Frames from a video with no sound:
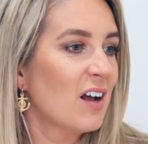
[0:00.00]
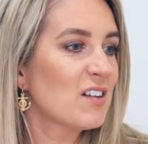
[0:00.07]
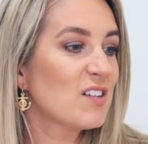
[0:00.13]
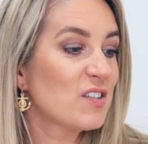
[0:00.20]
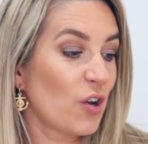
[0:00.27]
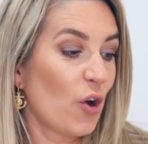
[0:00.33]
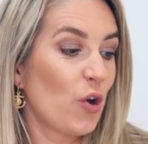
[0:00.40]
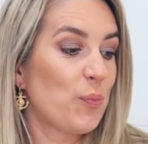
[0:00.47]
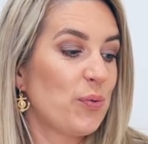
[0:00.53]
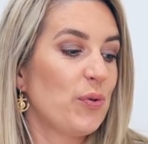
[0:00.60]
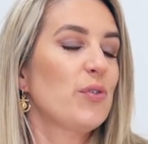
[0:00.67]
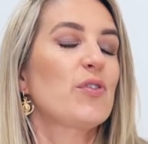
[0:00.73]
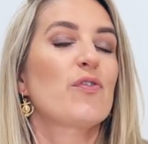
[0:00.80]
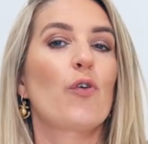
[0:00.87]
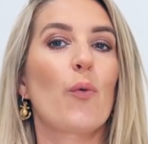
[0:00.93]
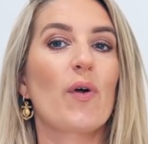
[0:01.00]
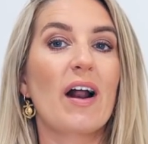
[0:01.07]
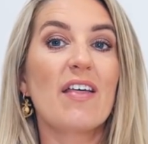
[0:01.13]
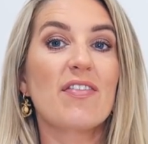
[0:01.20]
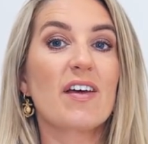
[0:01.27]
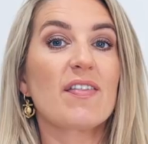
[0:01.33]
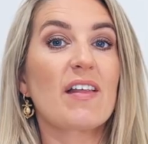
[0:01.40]
so beautiful, and I
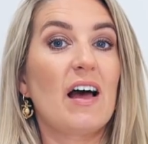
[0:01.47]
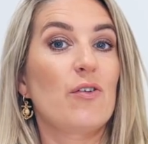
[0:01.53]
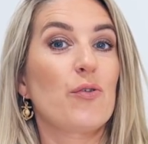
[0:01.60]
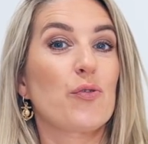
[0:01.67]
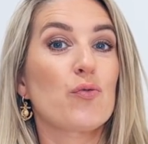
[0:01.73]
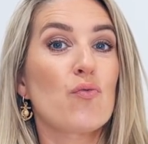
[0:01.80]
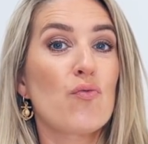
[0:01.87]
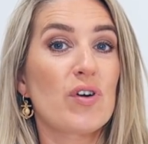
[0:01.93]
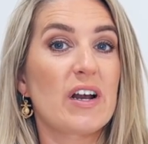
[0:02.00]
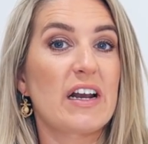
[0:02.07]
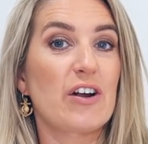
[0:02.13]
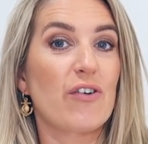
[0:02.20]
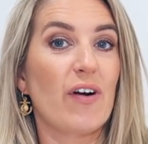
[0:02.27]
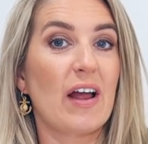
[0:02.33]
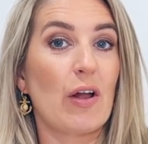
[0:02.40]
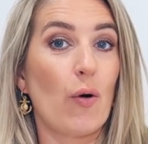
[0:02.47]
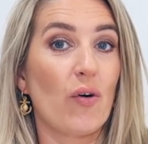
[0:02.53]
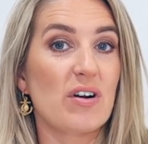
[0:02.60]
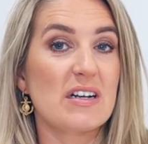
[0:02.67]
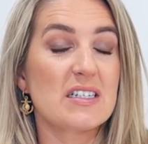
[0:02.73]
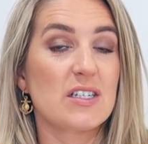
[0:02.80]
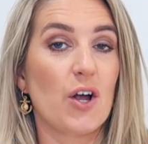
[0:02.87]
think that looks really great
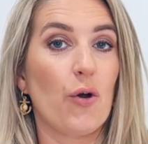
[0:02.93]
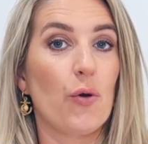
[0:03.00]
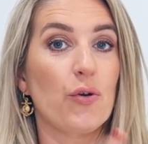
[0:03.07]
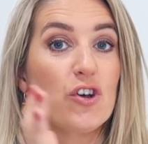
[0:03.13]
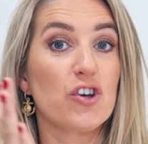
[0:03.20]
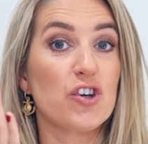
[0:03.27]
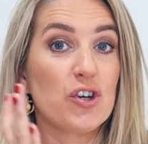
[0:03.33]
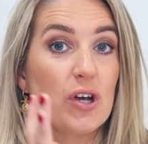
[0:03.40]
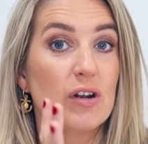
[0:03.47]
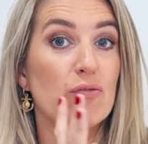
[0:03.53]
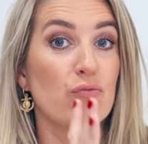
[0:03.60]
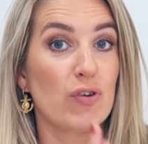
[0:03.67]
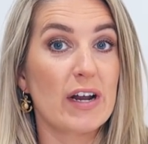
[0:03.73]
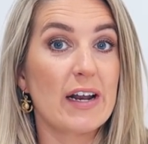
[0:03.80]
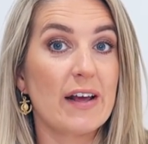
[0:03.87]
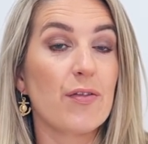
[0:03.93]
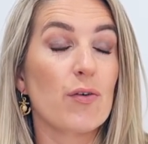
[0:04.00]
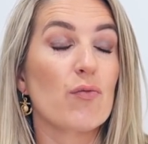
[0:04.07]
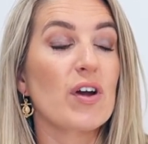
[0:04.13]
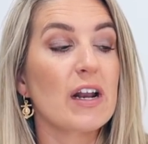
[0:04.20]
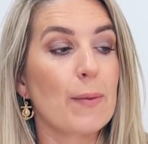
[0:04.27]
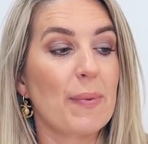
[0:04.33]
on its own, really in the
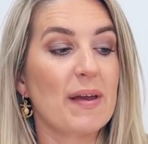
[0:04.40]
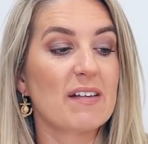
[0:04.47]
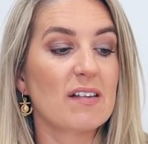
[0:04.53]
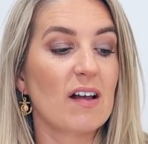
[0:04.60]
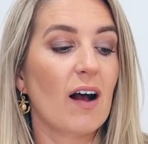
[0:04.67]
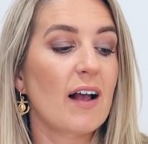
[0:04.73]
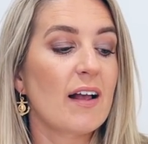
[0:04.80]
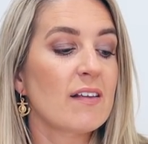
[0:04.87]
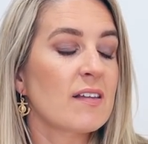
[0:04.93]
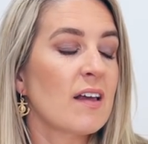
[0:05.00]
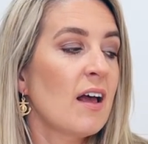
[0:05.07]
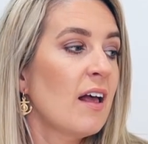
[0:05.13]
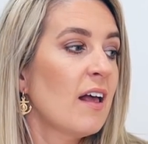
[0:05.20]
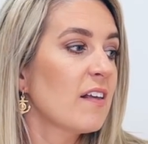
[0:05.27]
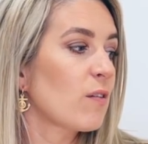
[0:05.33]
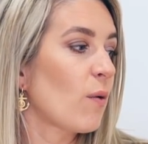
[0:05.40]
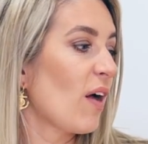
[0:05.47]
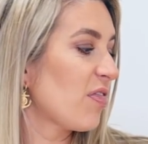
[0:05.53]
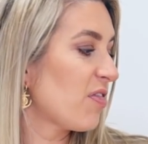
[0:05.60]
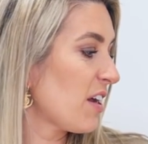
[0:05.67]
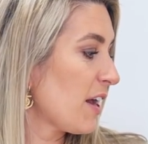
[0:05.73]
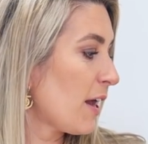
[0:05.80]
really big size. So I
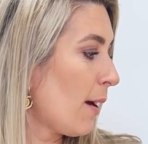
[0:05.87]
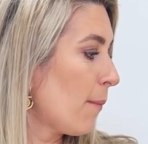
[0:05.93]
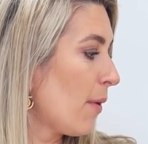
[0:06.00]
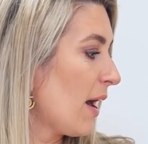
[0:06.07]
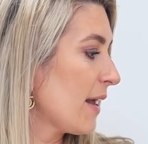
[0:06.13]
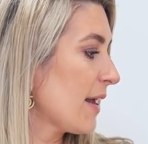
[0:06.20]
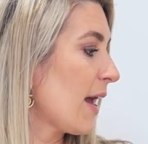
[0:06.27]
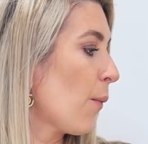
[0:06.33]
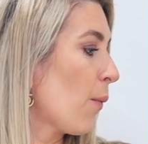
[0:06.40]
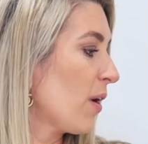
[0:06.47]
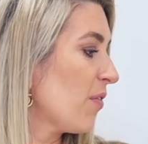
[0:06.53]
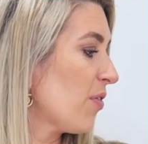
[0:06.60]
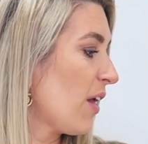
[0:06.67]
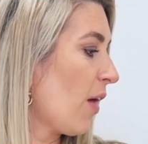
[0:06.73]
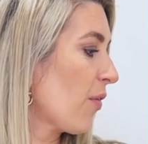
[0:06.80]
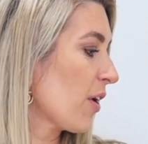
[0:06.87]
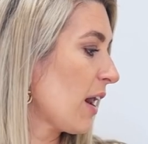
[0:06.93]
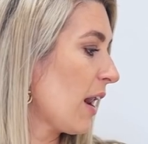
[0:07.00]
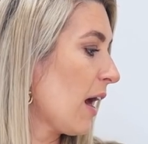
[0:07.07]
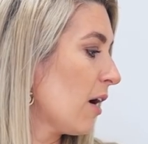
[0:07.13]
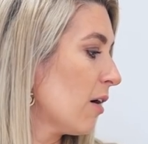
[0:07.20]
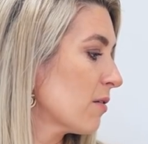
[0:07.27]
think I might get one of the other
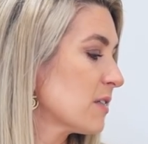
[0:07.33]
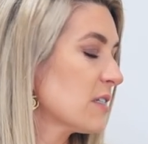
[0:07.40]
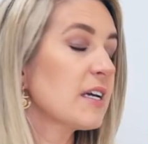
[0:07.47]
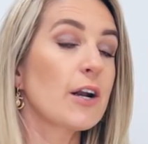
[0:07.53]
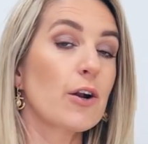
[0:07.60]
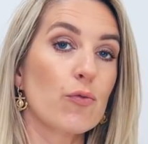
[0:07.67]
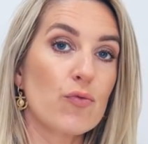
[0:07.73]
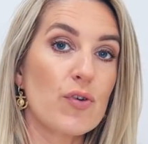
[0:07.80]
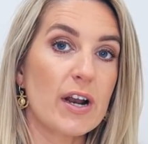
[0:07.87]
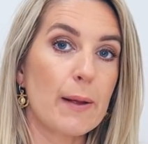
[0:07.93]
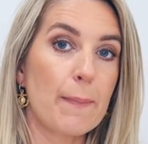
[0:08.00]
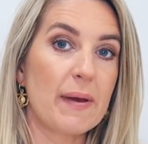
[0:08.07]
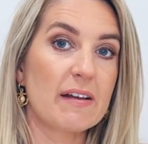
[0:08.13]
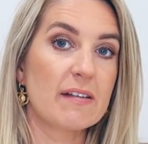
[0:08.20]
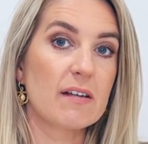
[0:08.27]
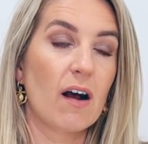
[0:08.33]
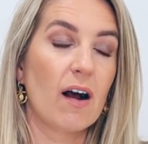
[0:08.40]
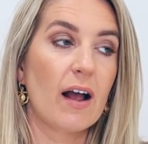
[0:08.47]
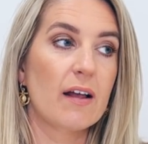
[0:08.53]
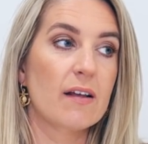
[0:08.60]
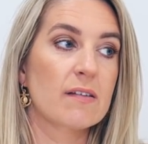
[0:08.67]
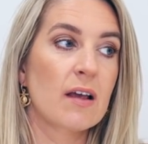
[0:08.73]
clouds in a really big
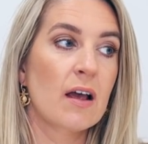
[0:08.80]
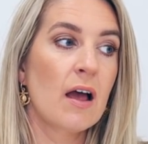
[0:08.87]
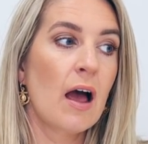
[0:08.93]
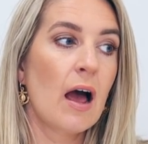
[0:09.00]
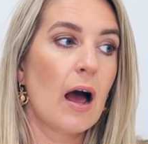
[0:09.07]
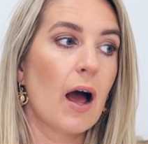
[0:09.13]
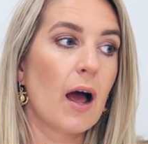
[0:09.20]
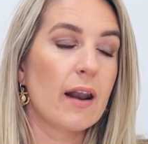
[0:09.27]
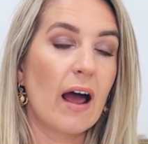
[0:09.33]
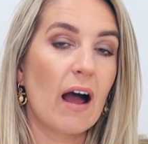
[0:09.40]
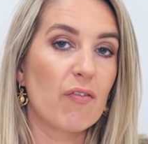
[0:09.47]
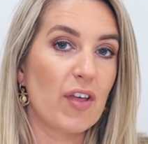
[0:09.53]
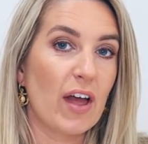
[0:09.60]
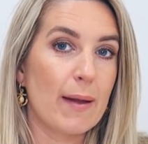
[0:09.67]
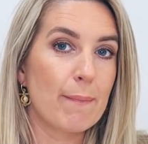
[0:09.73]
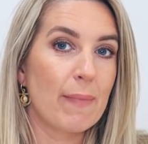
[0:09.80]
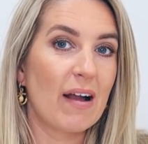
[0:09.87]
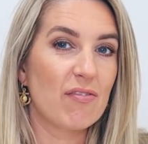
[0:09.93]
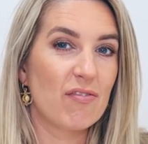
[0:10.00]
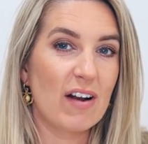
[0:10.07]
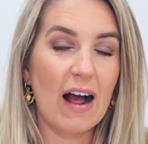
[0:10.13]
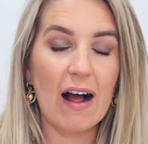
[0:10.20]
size and have that in my
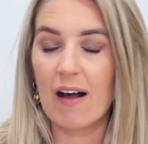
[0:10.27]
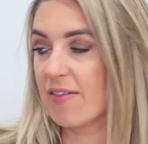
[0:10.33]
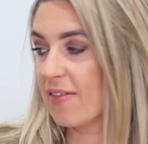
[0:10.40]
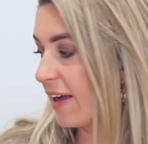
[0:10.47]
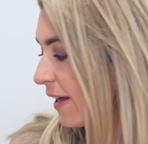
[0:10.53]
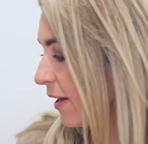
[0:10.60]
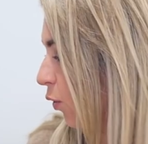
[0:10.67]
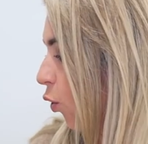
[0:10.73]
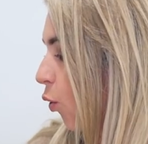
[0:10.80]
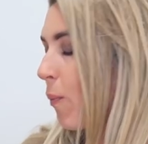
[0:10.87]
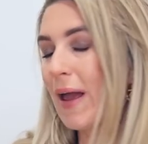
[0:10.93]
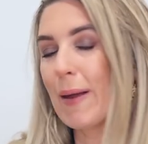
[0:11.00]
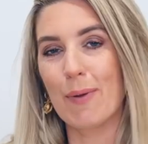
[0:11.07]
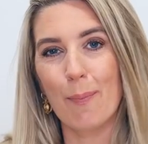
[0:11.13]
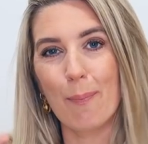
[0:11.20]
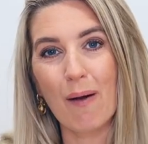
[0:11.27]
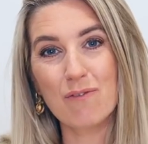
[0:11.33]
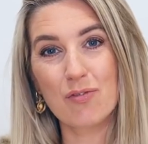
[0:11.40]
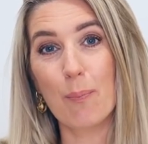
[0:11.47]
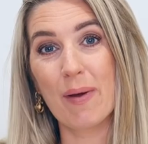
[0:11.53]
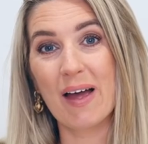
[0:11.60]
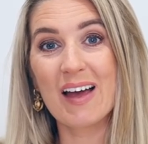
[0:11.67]
flat, I think, or maybe above
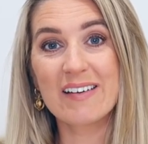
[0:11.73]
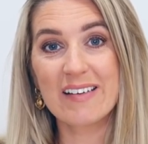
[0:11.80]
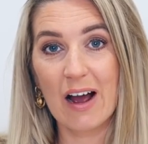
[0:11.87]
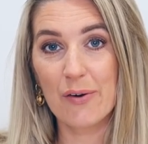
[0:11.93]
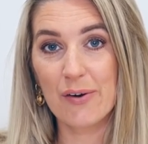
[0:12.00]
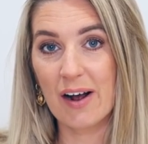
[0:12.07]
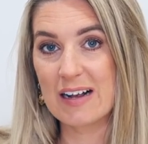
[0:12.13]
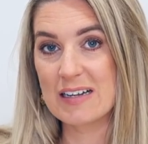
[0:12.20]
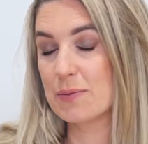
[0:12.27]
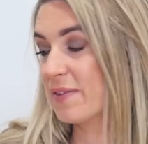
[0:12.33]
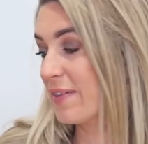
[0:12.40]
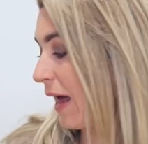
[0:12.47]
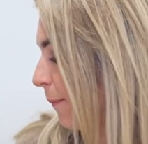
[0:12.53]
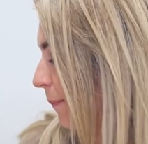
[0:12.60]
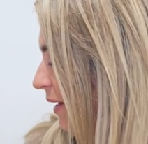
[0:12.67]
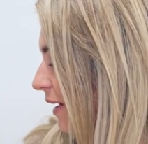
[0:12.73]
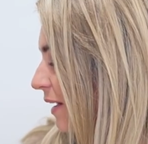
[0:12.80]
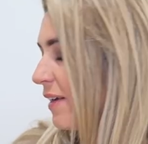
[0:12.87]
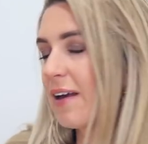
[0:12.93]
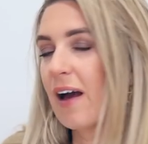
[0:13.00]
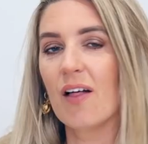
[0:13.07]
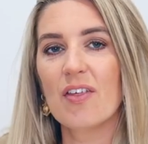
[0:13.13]
the bed. How nice would that
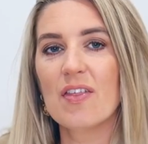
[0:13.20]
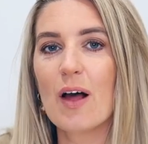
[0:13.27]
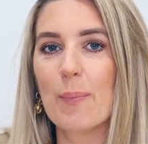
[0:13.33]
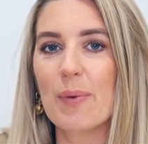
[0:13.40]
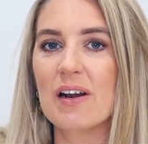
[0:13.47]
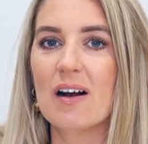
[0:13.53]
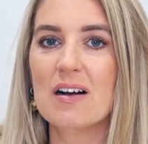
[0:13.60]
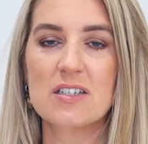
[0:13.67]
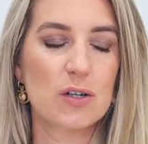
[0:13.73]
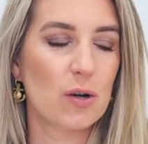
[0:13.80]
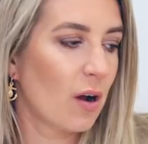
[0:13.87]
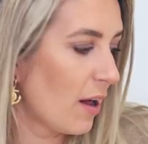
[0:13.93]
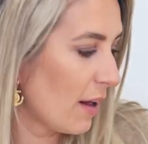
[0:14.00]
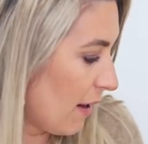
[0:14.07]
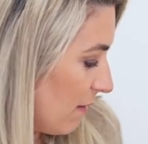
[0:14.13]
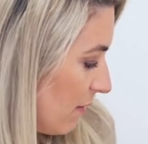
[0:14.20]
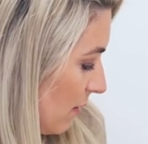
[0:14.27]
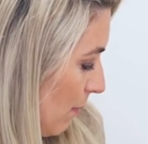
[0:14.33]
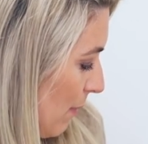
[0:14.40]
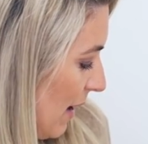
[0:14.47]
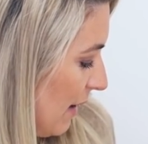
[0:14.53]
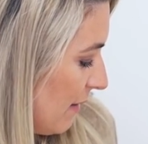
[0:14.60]
be? Yeah, I think that'd be nicer against
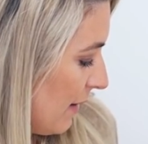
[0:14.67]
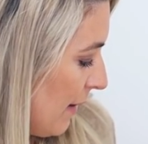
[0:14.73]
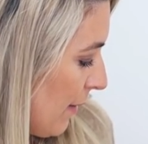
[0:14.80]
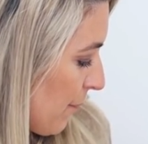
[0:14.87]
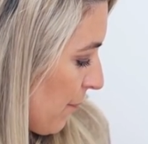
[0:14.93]
the bed.